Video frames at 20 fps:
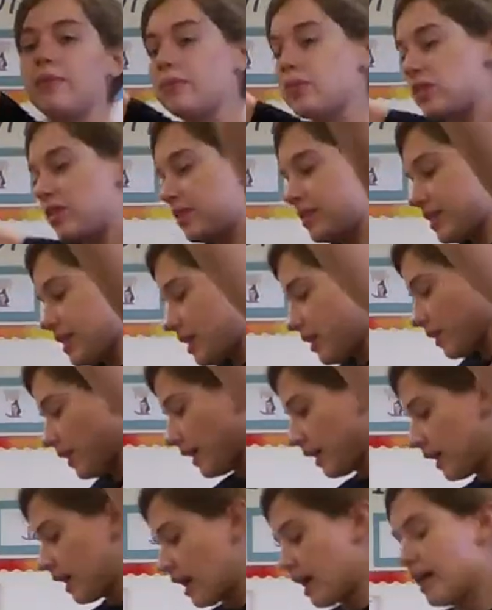to the
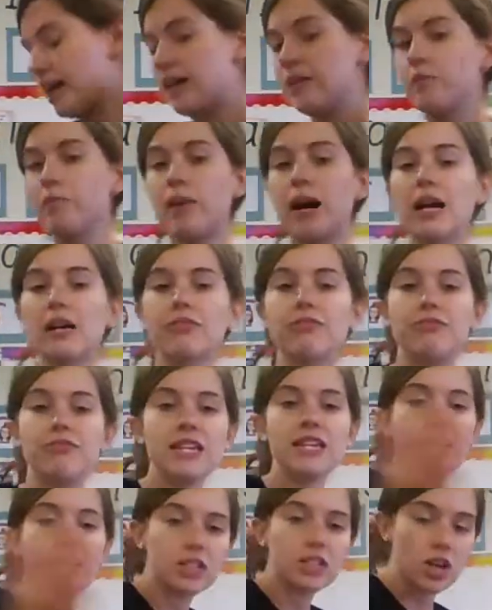ceiling. And my
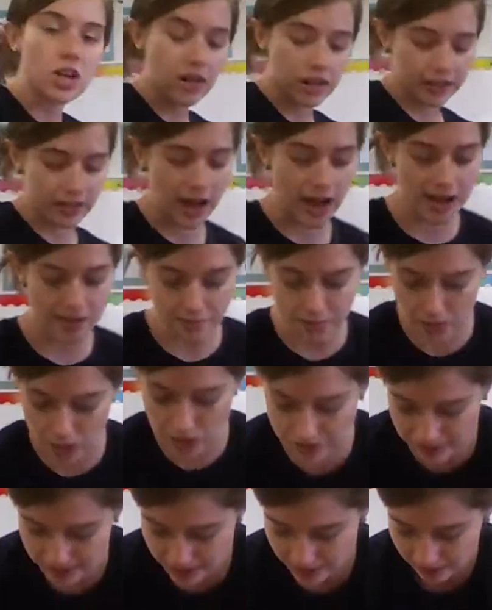feet are not
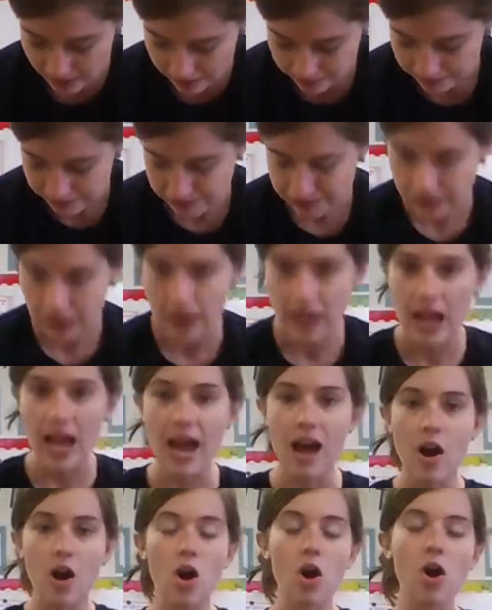moving
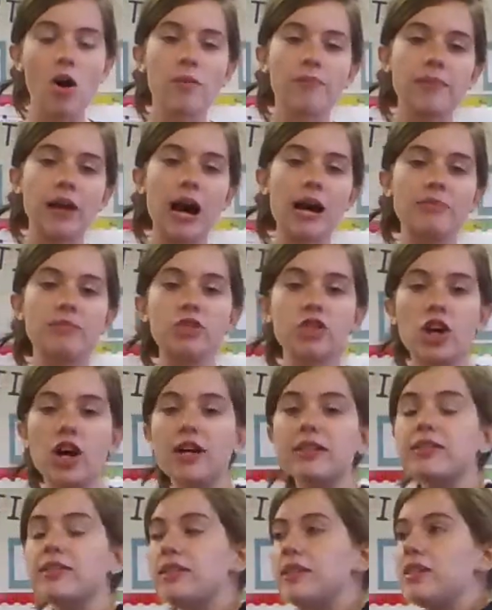at all. I'm just